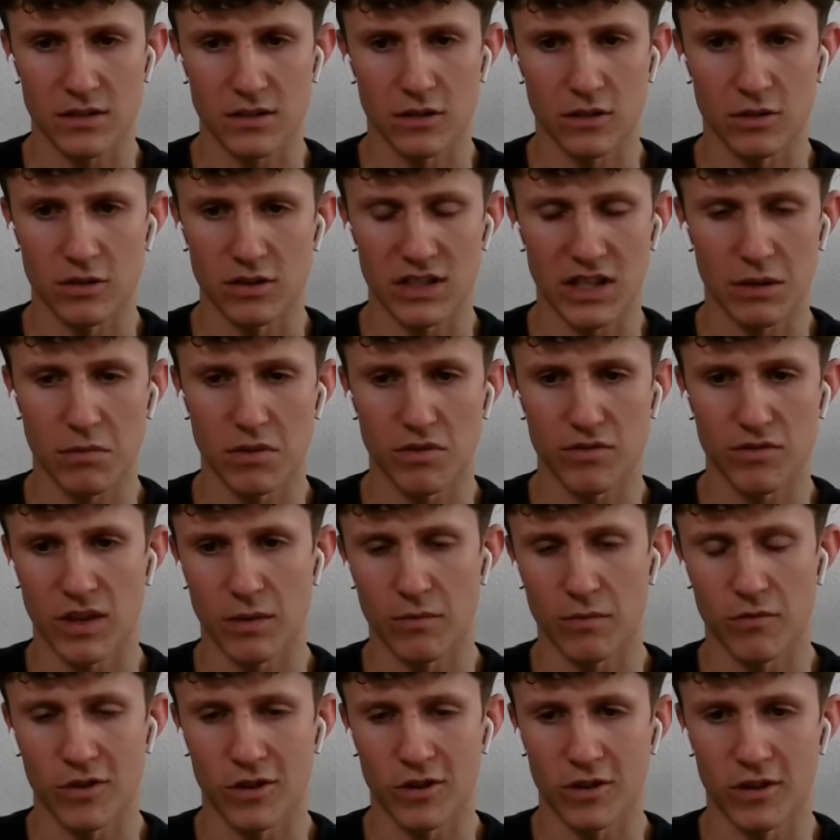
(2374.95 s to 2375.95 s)
So some of
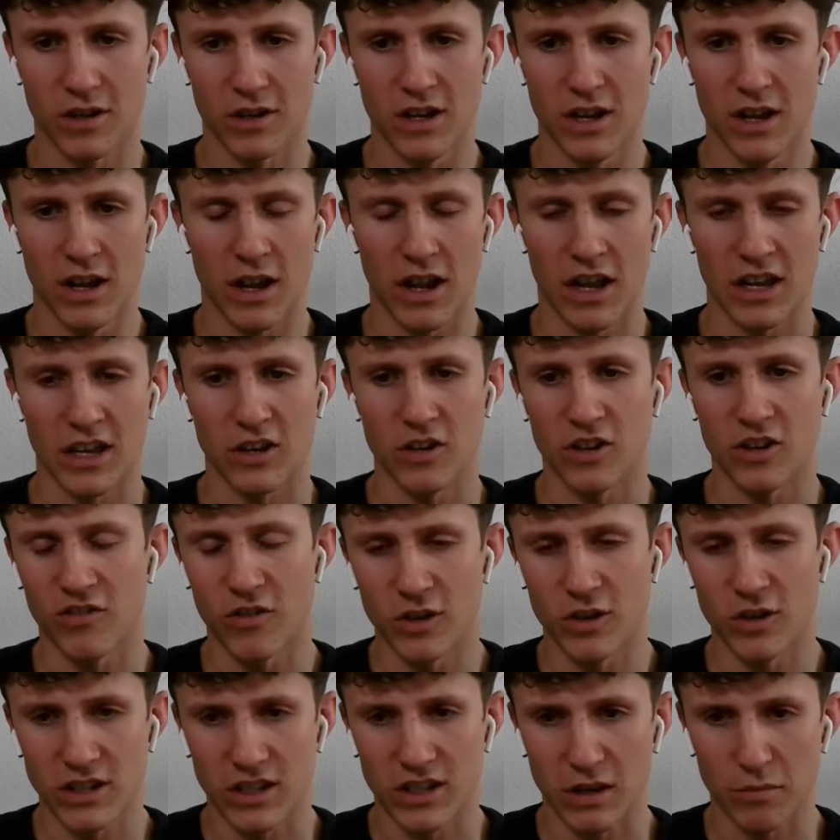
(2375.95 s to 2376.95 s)
them were like
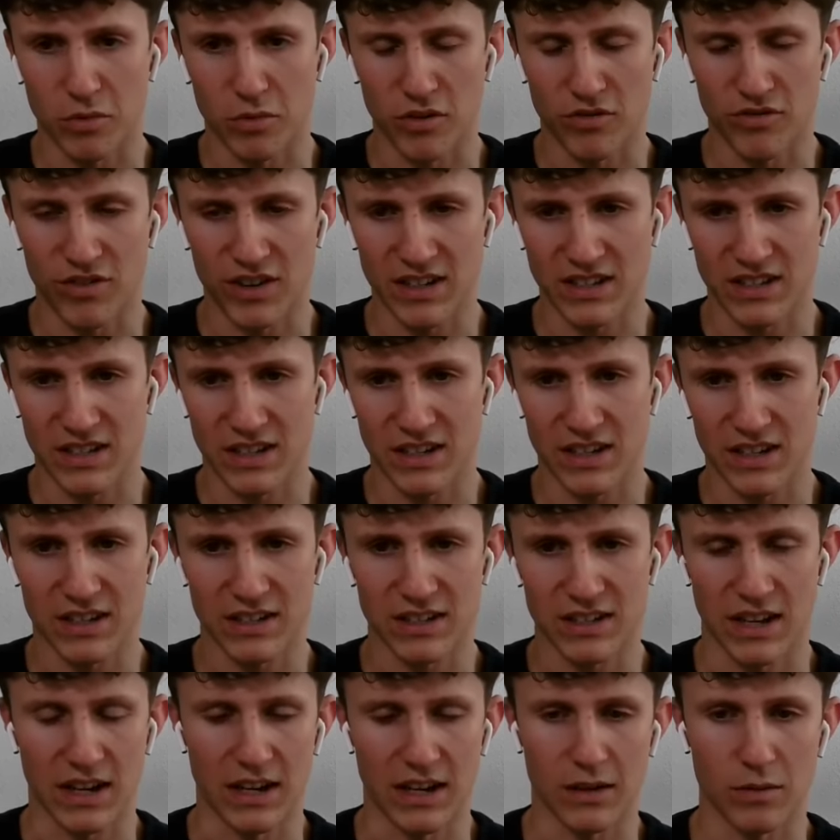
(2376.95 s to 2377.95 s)
university
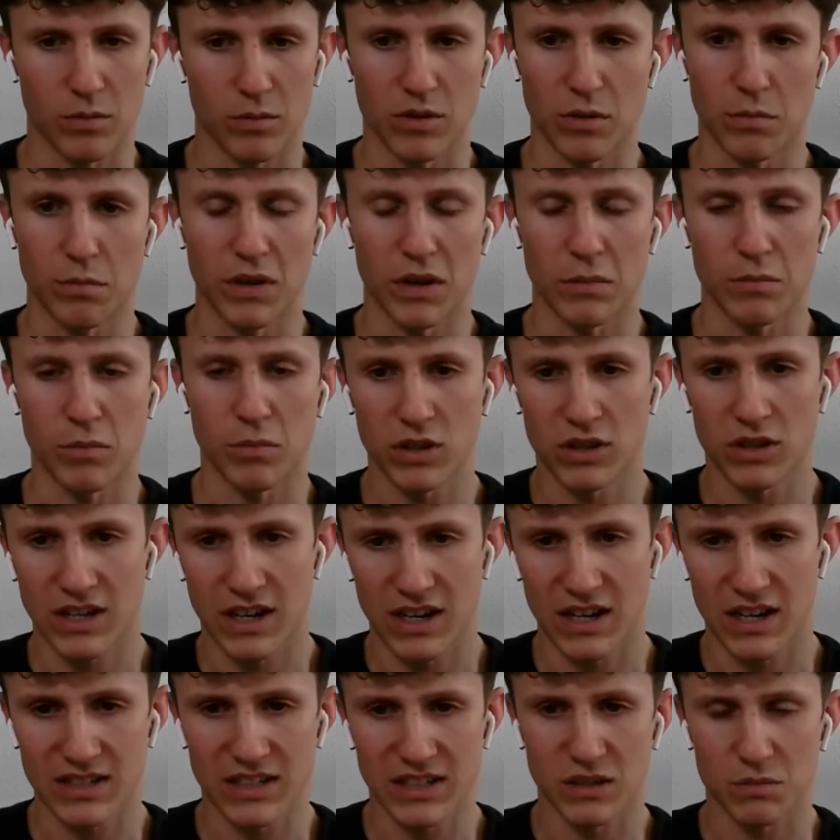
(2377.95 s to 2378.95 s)
professors, other were big
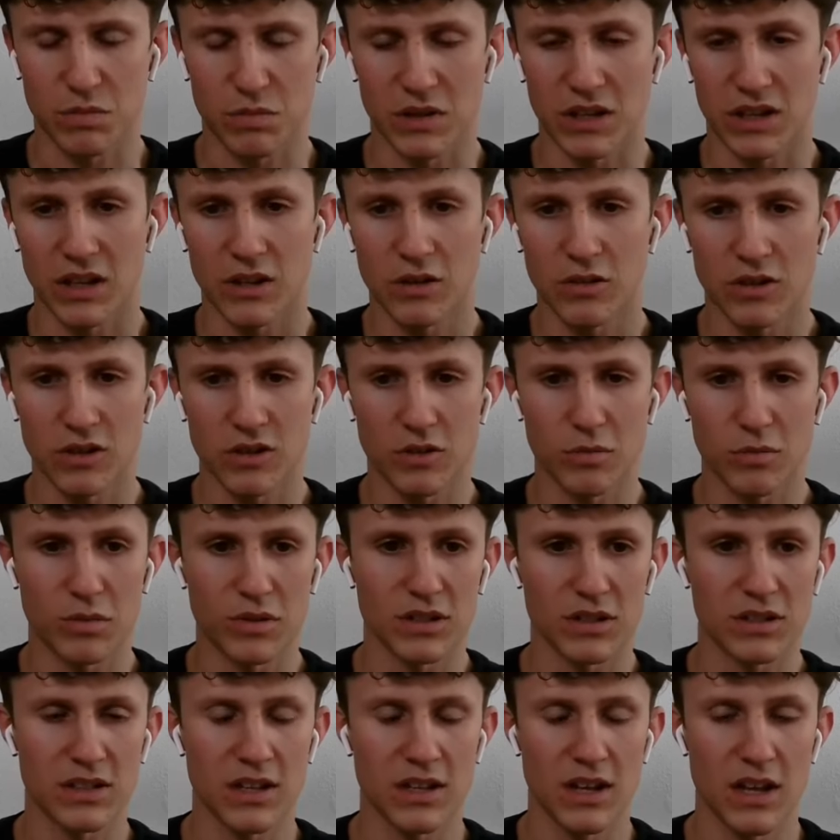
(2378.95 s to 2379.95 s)
podcasters, big
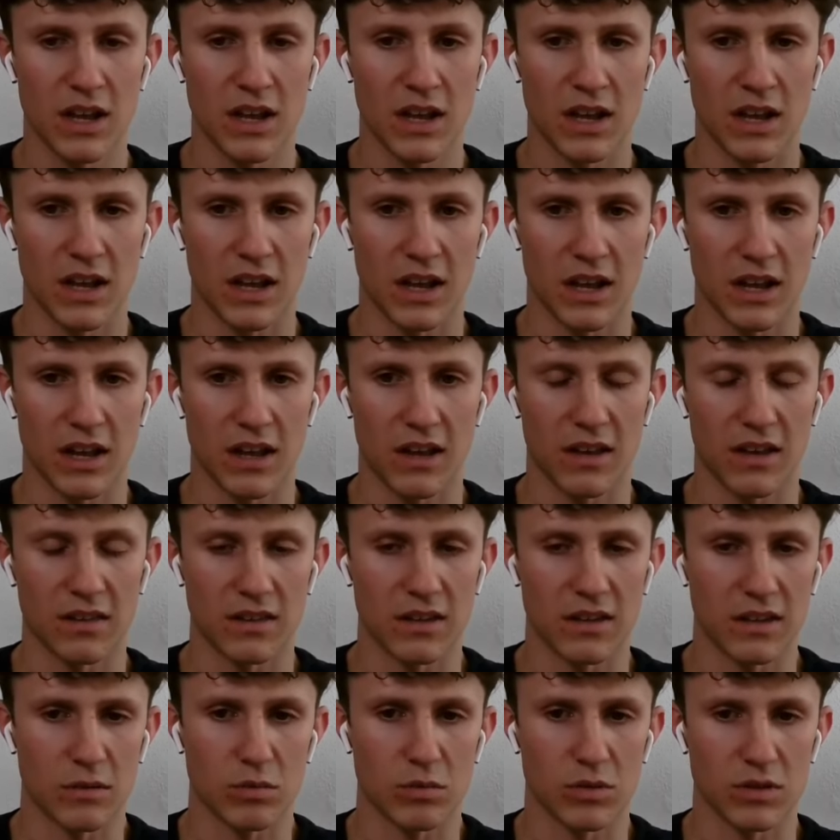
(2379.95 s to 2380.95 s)
YouTubers, and
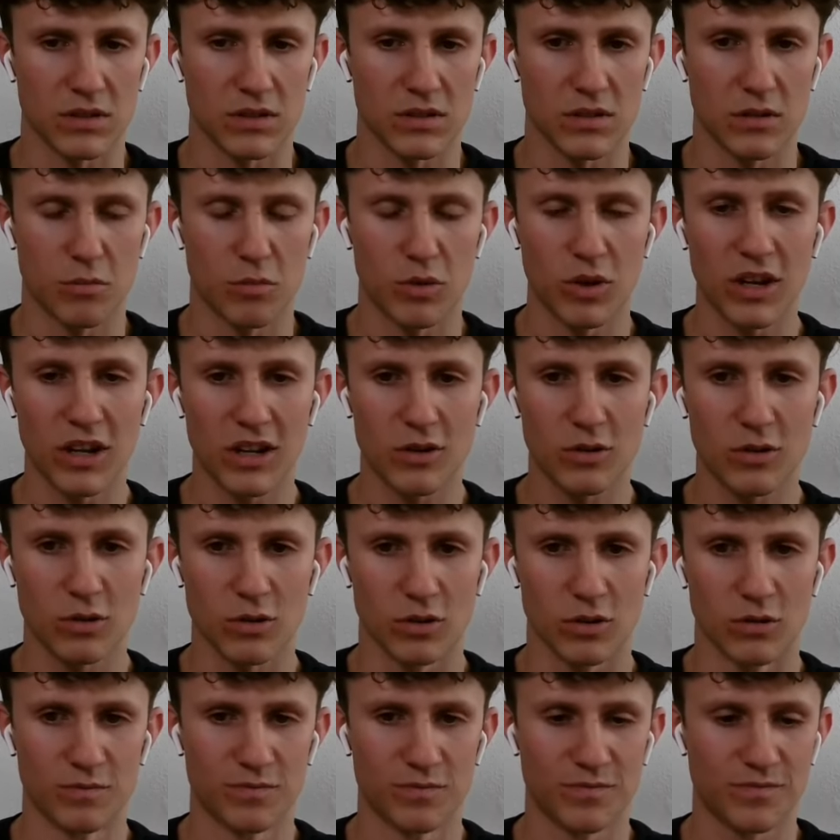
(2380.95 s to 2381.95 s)
it was pretty
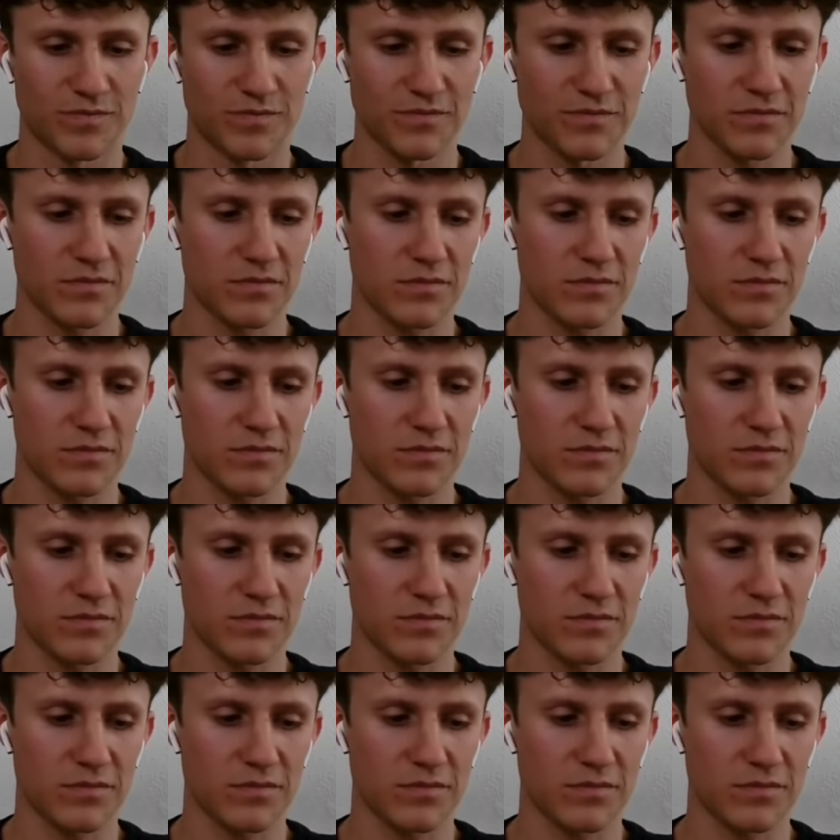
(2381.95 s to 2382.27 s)
cool.